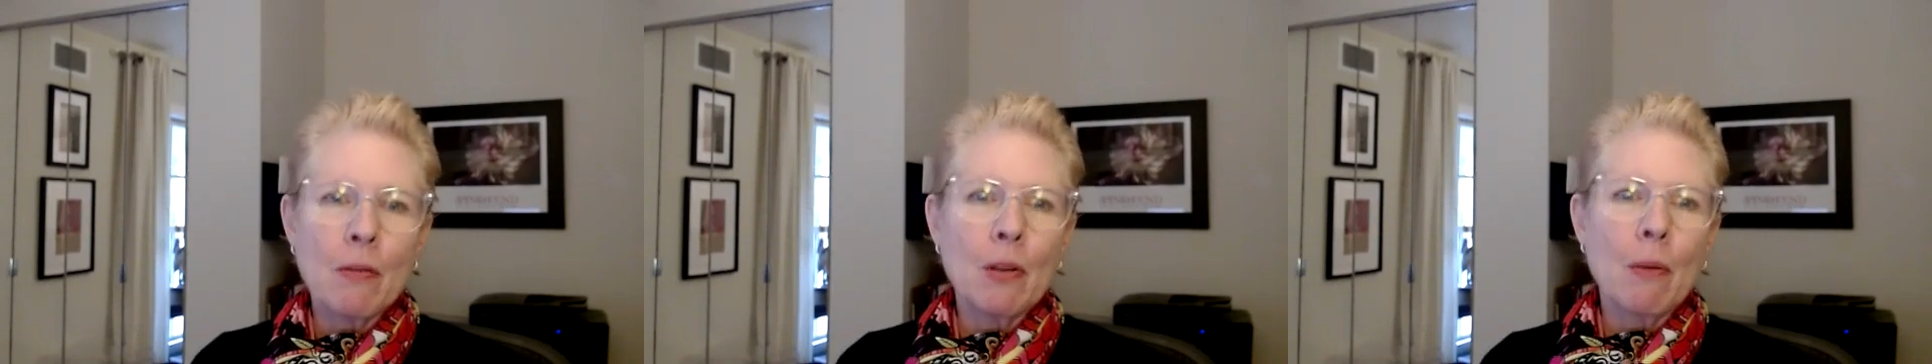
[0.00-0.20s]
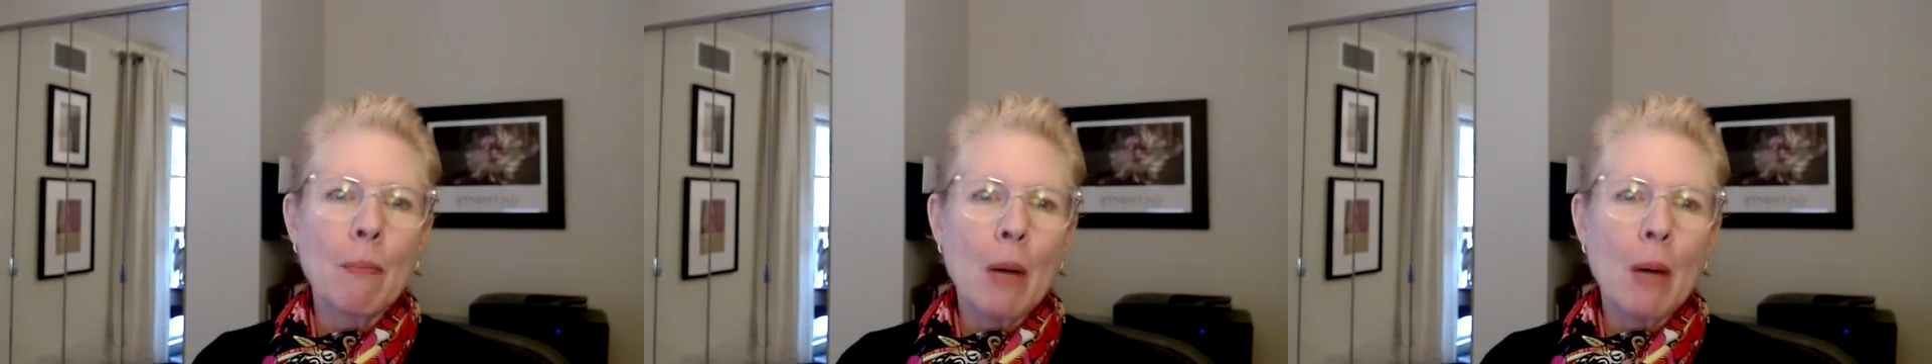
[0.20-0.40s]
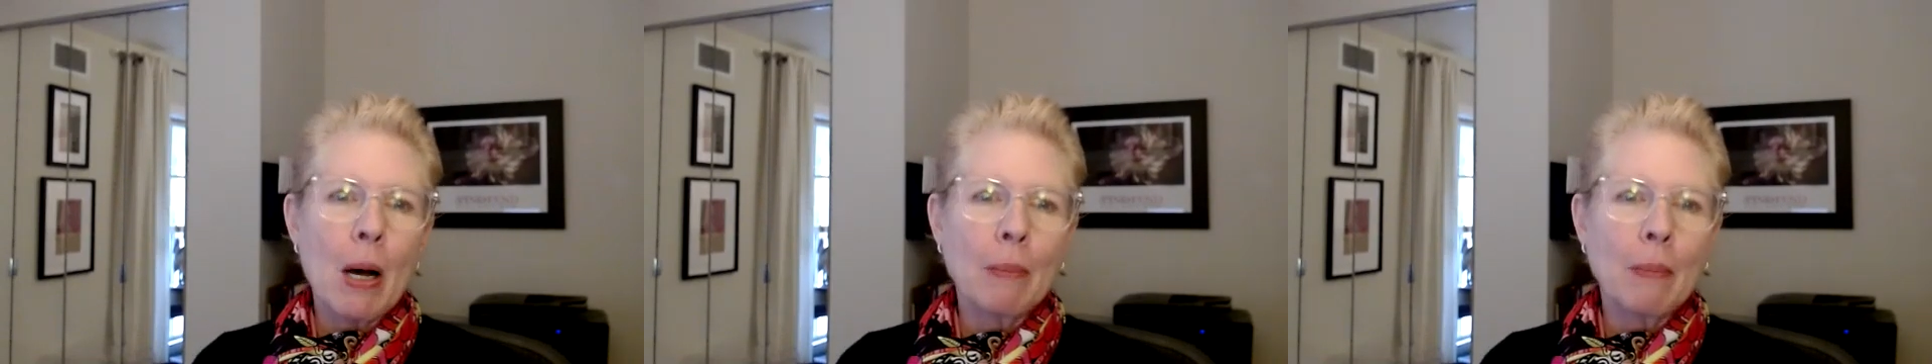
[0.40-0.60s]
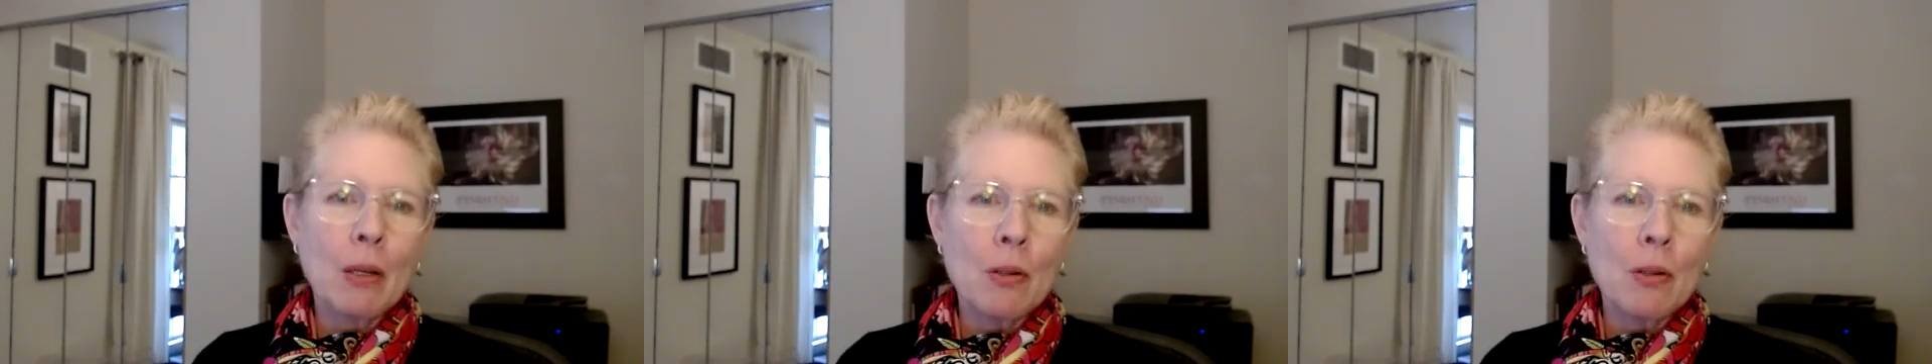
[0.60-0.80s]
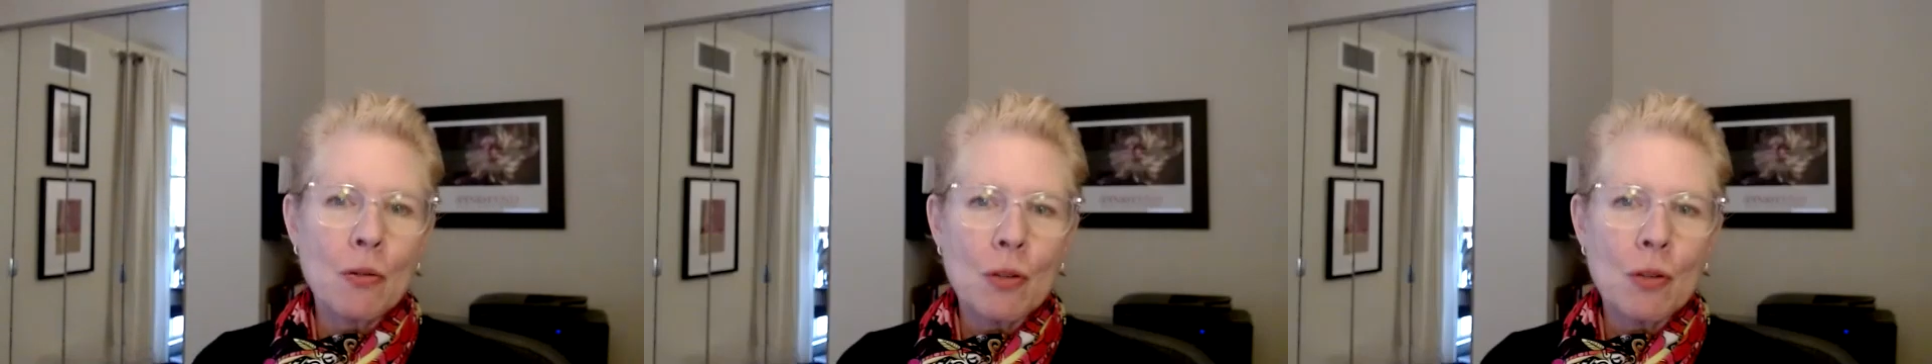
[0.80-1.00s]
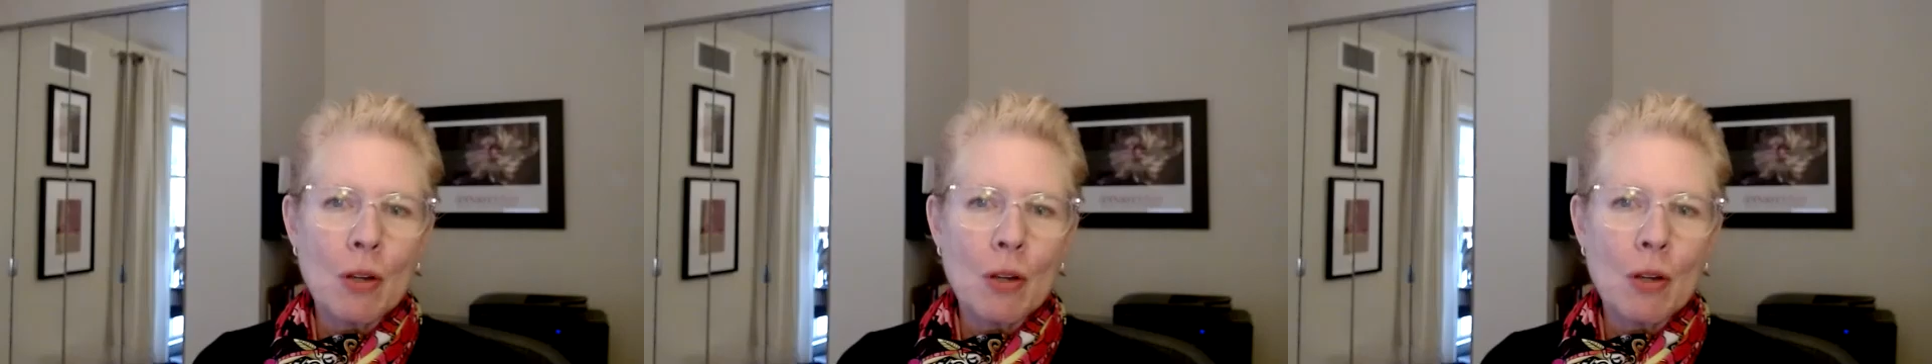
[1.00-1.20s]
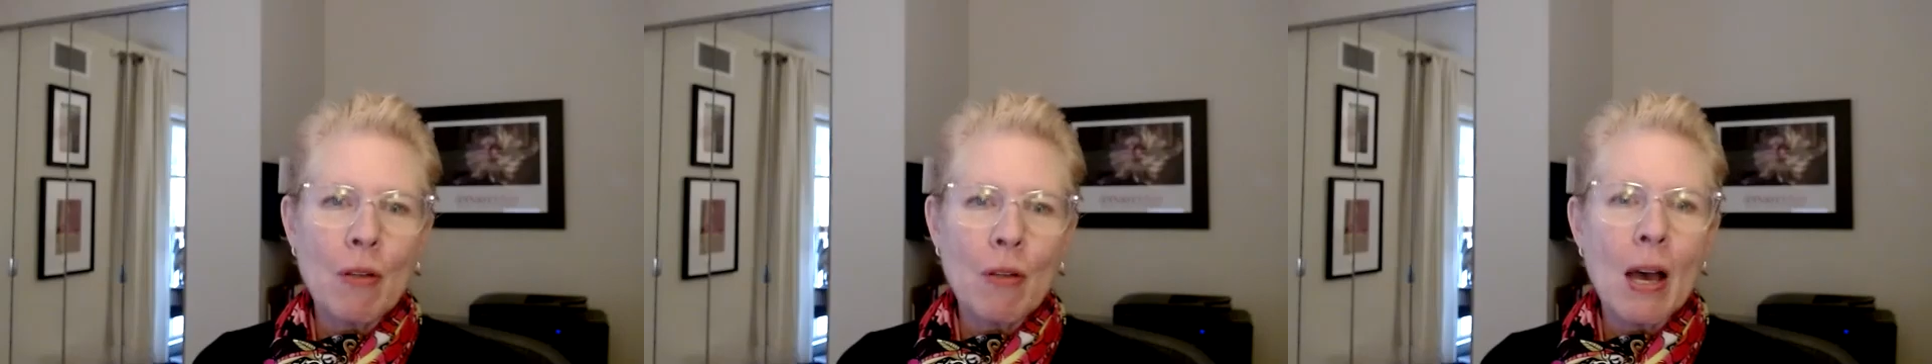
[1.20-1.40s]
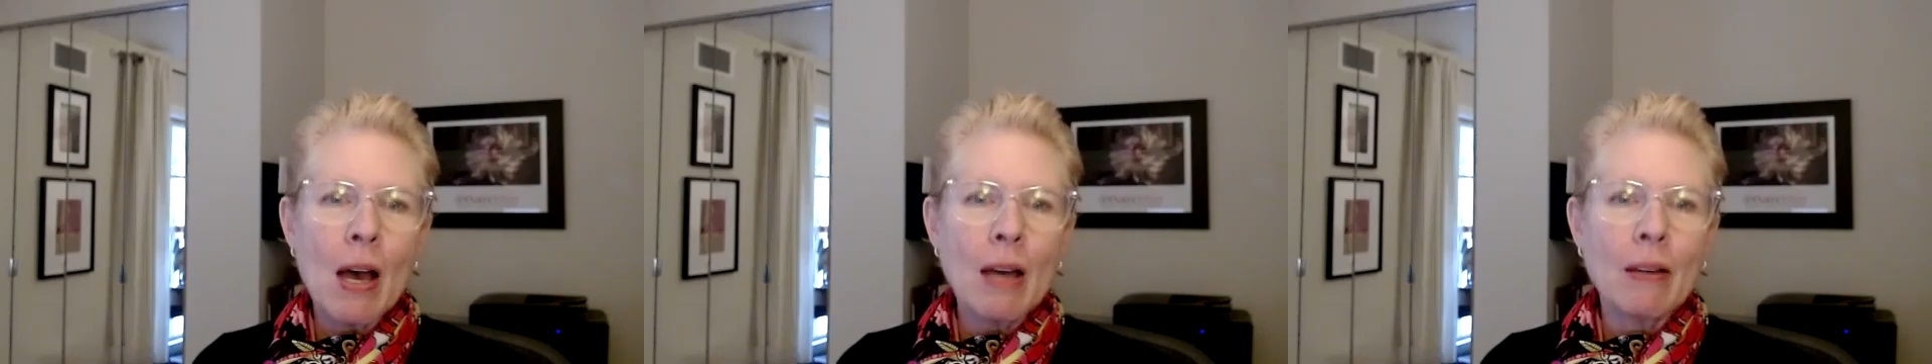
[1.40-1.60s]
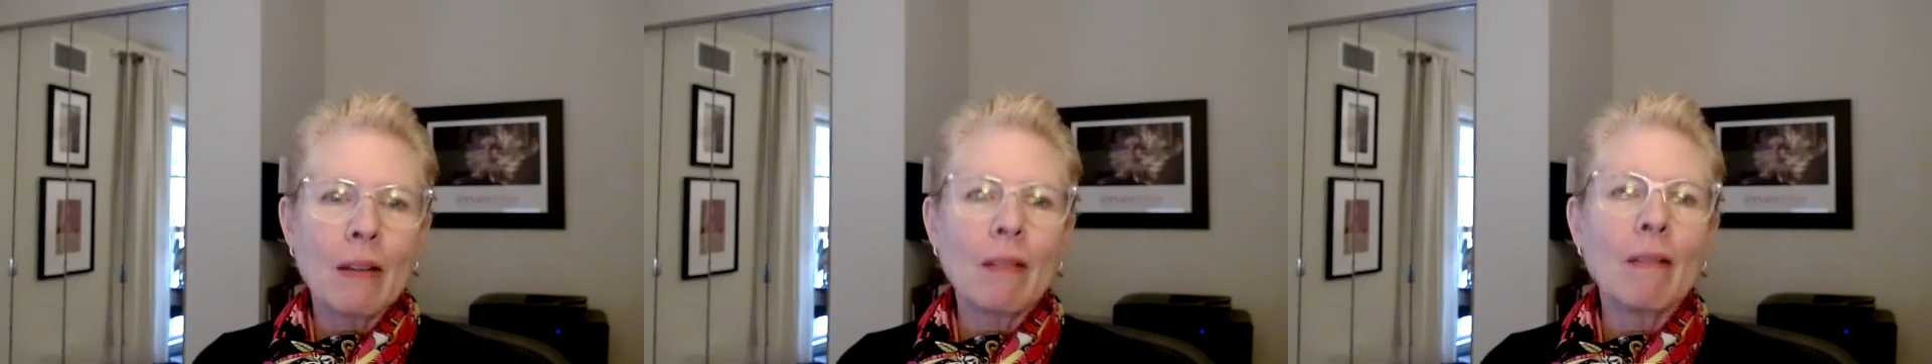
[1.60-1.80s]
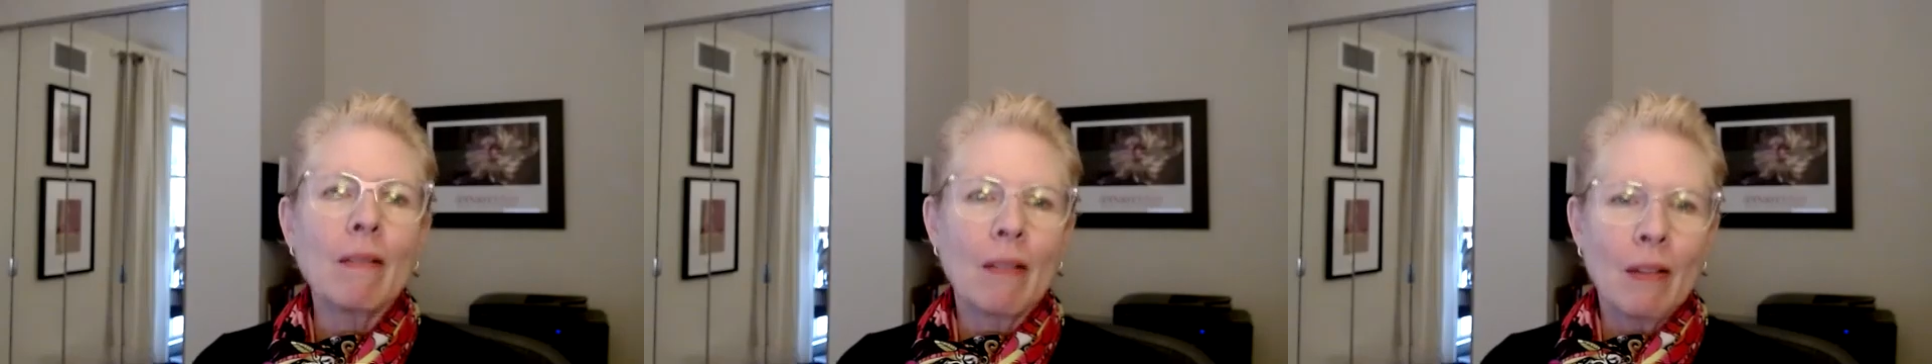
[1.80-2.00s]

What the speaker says: your mom. Can you share that? And